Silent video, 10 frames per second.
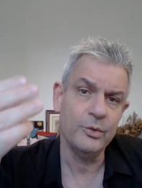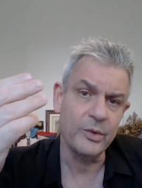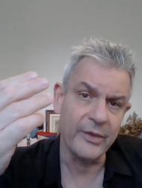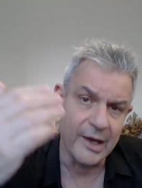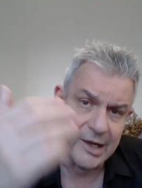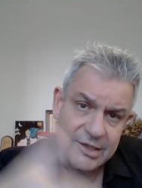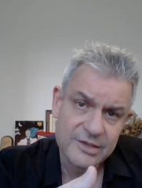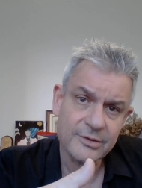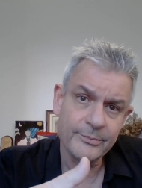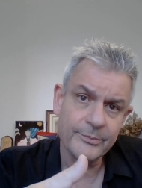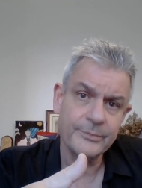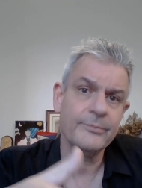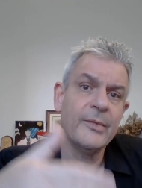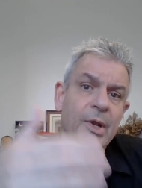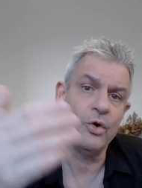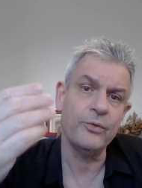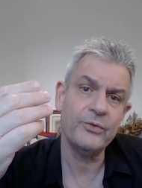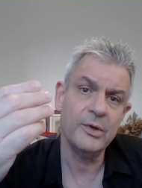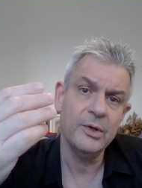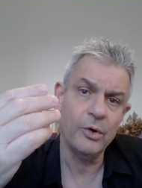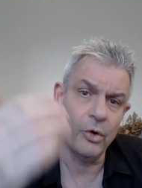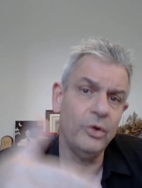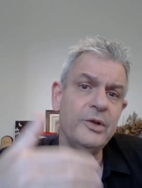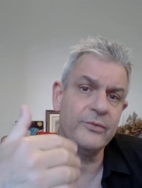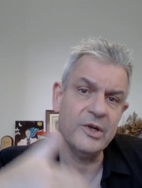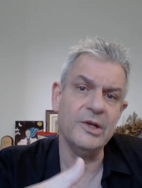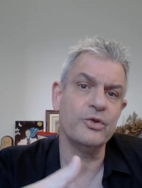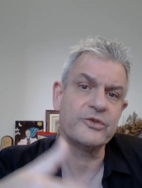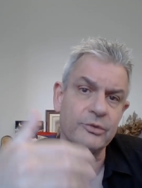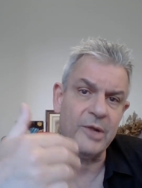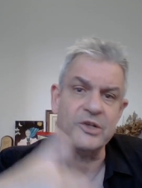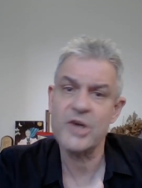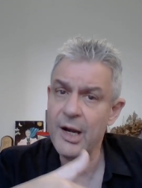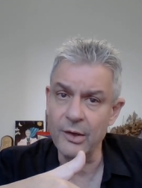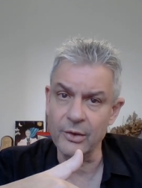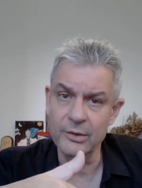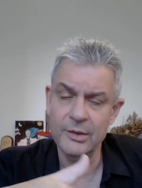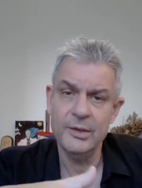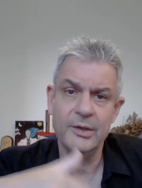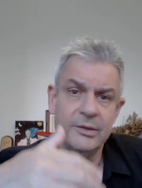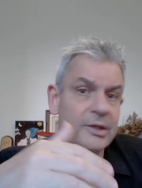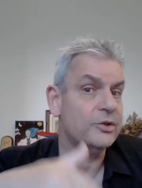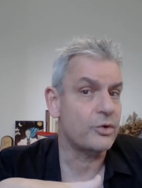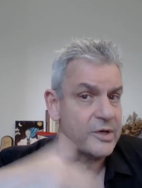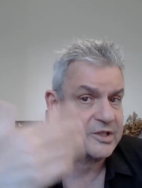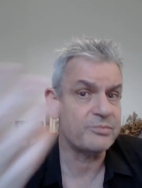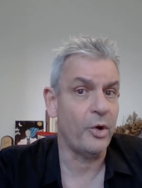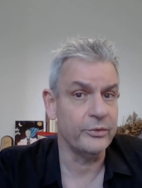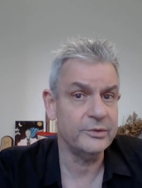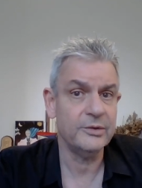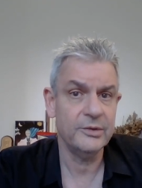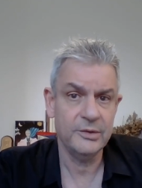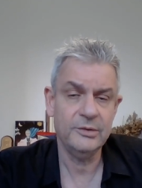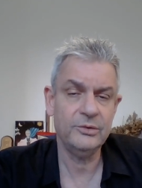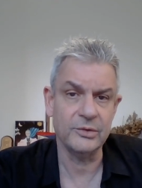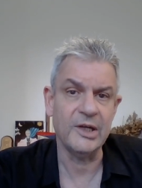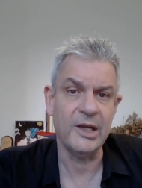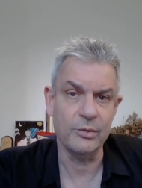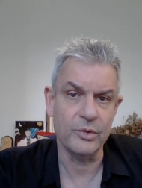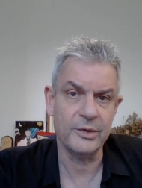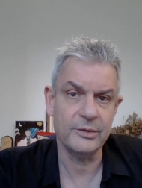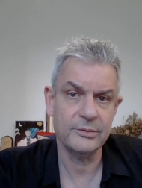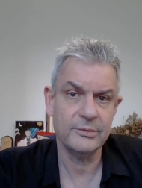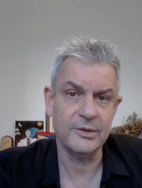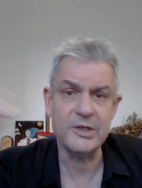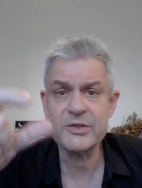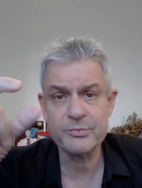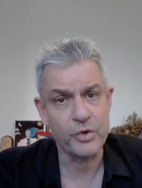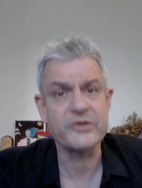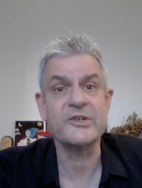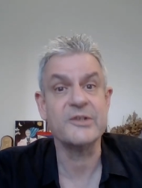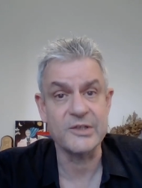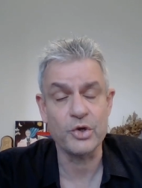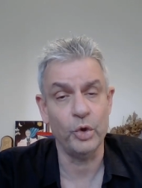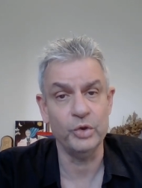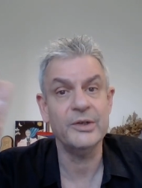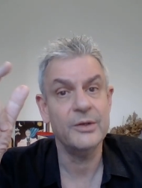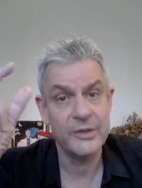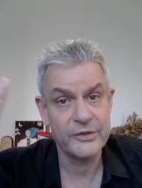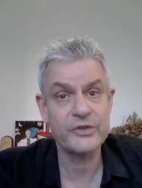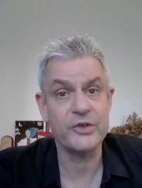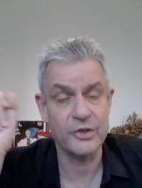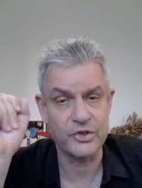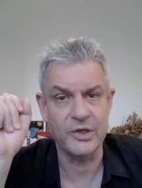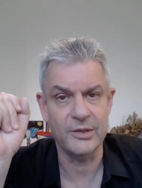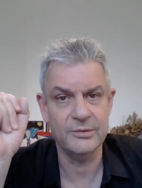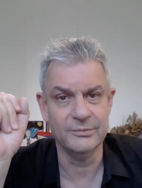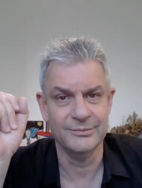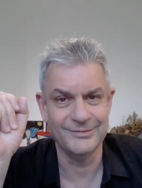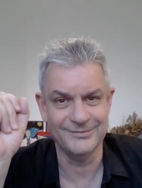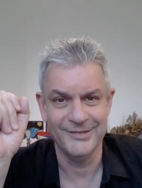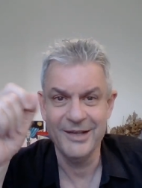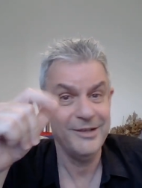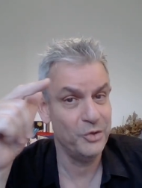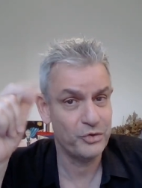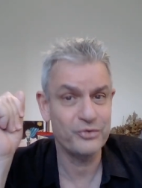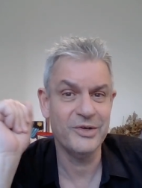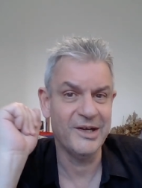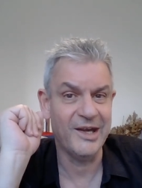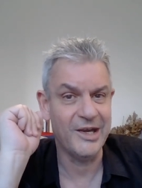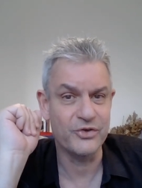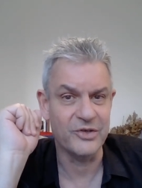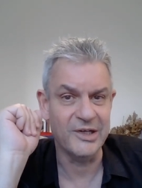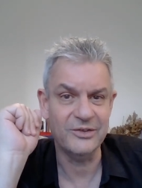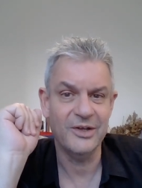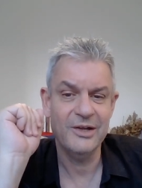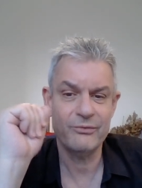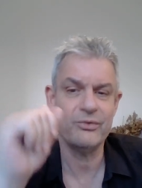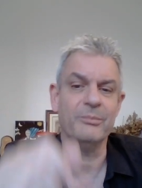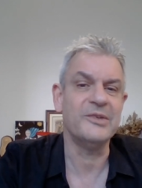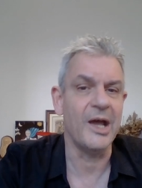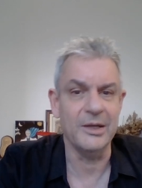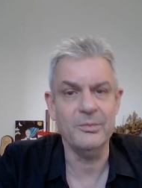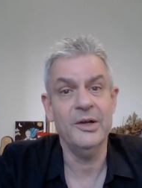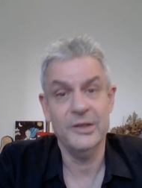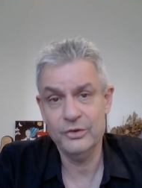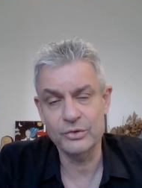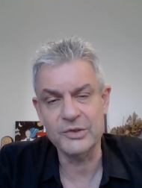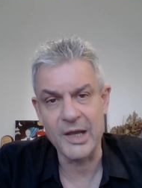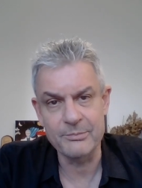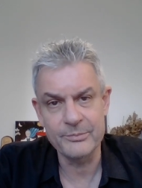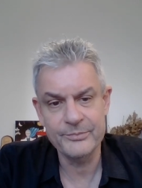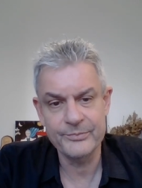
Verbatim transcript: with a list of all the videos on my channel that correspond to the keyword. This process is called searching. You should engage in it from time to time.